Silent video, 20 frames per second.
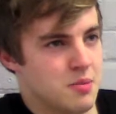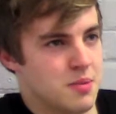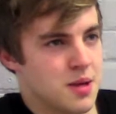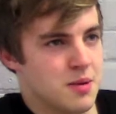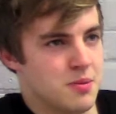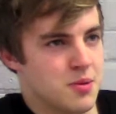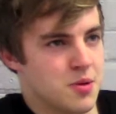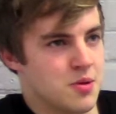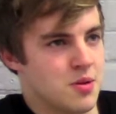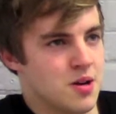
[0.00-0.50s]

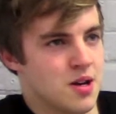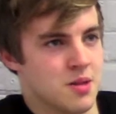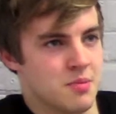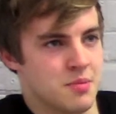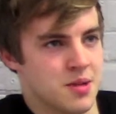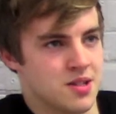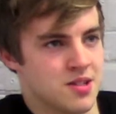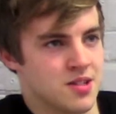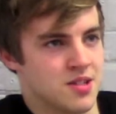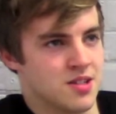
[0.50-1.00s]
people, other
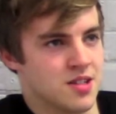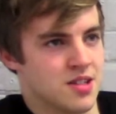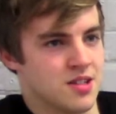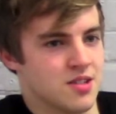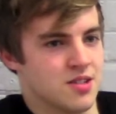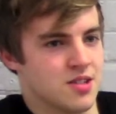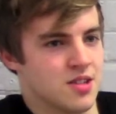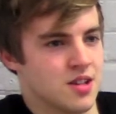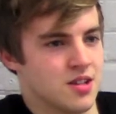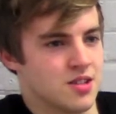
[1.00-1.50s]

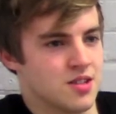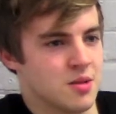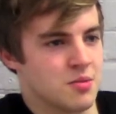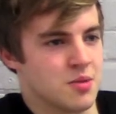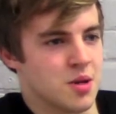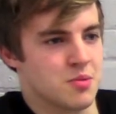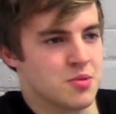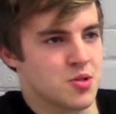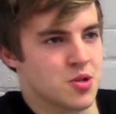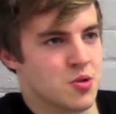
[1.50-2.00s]
businesses that
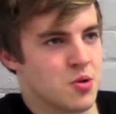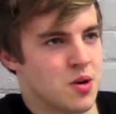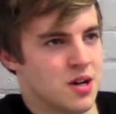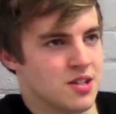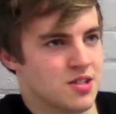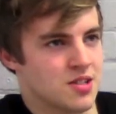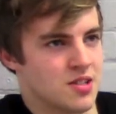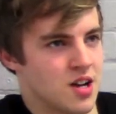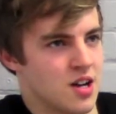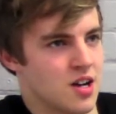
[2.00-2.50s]
sometimes you're
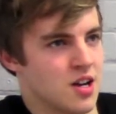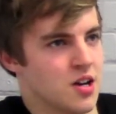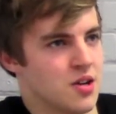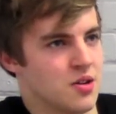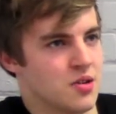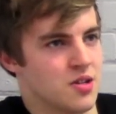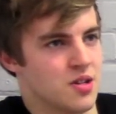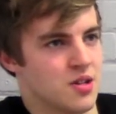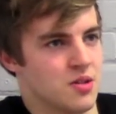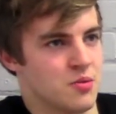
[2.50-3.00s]
quite
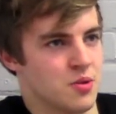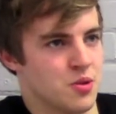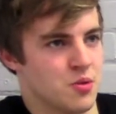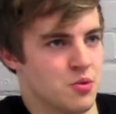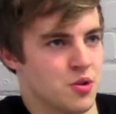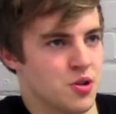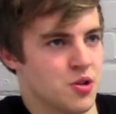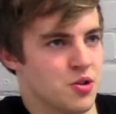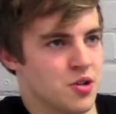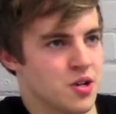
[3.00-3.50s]
siloed with
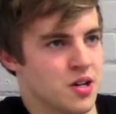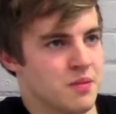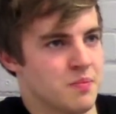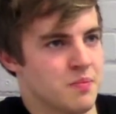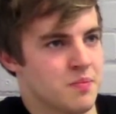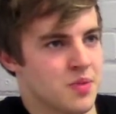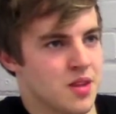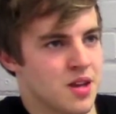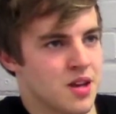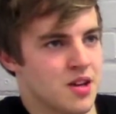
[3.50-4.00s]
what you're
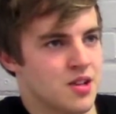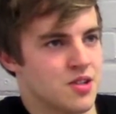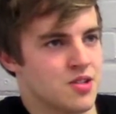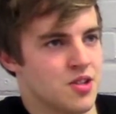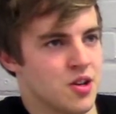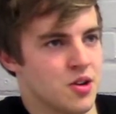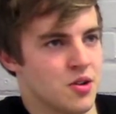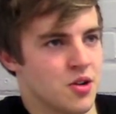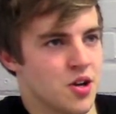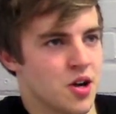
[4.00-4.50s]
doing.
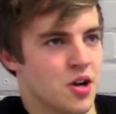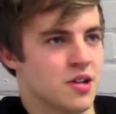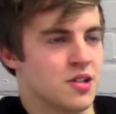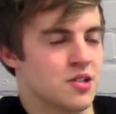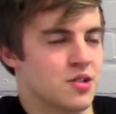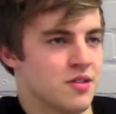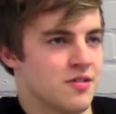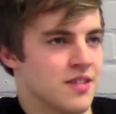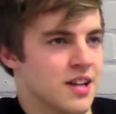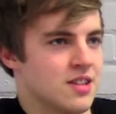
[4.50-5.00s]
So
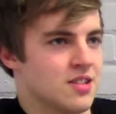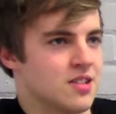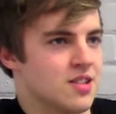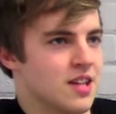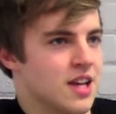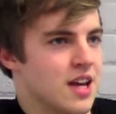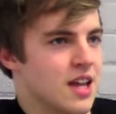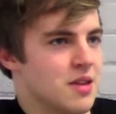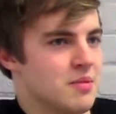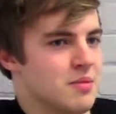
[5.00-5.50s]
going to events
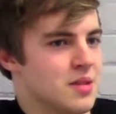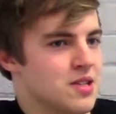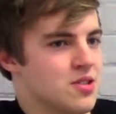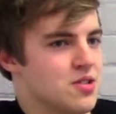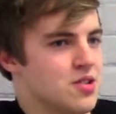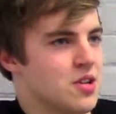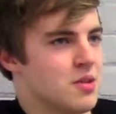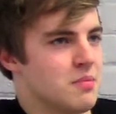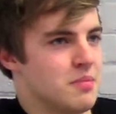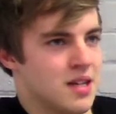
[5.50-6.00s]
together
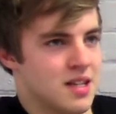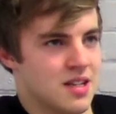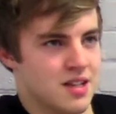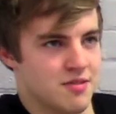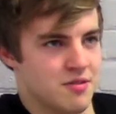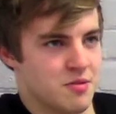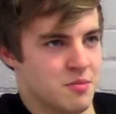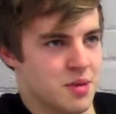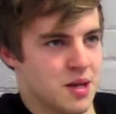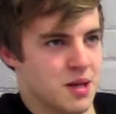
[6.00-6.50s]
means you can meet
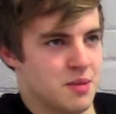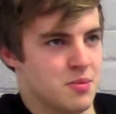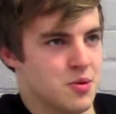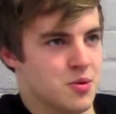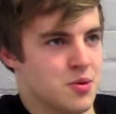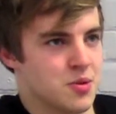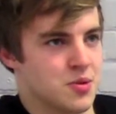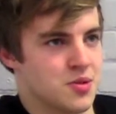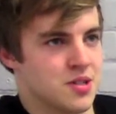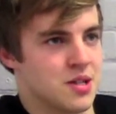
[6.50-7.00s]
different
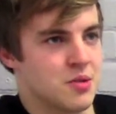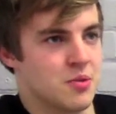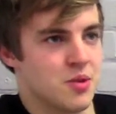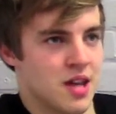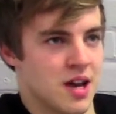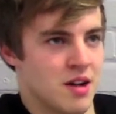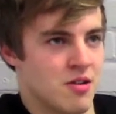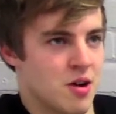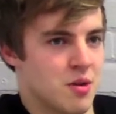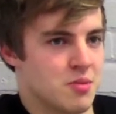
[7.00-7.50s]
people, see
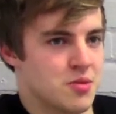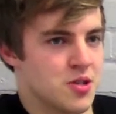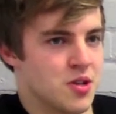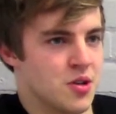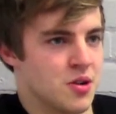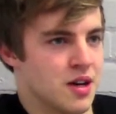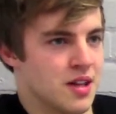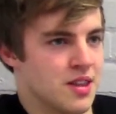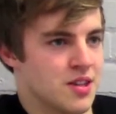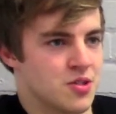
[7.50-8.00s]
what they're up
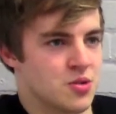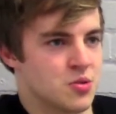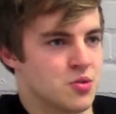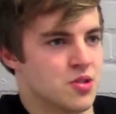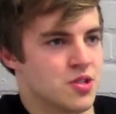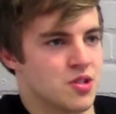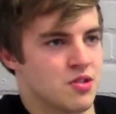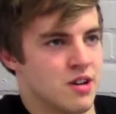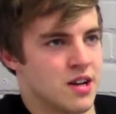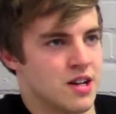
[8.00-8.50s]
to, and there's
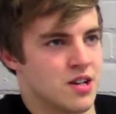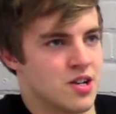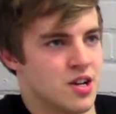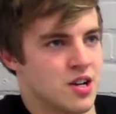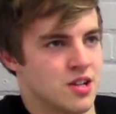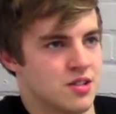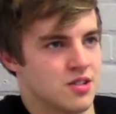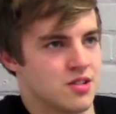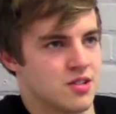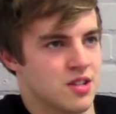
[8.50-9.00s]
always a great
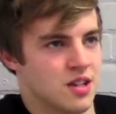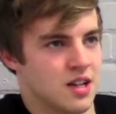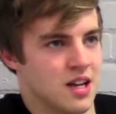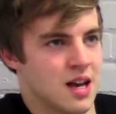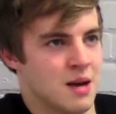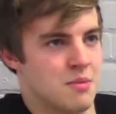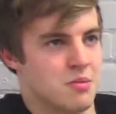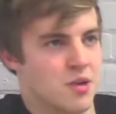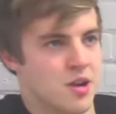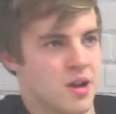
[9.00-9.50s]
chance to
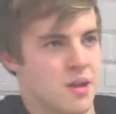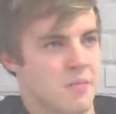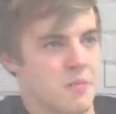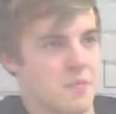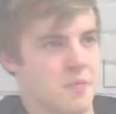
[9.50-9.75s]
collaborate.